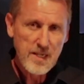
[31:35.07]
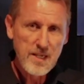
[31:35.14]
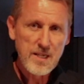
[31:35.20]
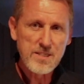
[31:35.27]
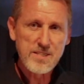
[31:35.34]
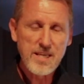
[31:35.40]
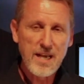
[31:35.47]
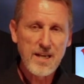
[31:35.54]

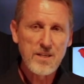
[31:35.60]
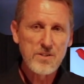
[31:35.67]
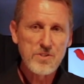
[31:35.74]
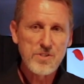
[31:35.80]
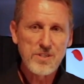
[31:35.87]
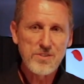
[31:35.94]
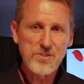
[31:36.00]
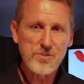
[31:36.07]
is that
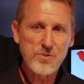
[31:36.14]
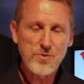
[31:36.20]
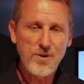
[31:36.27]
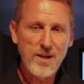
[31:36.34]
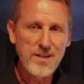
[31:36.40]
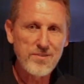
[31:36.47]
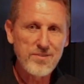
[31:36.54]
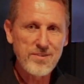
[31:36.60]
Jesus
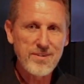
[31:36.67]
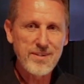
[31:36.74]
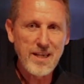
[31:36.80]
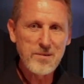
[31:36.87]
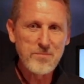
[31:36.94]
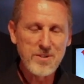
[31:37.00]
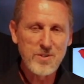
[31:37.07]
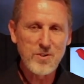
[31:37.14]
Christ
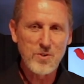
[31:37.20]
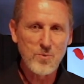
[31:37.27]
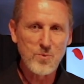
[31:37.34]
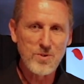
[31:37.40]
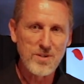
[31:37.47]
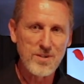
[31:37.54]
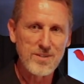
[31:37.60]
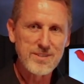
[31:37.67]
came into the
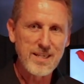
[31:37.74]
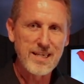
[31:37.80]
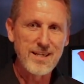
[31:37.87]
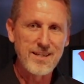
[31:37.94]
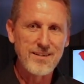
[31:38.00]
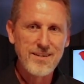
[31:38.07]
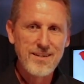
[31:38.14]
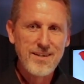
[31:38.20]
world,
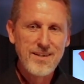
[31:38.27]
and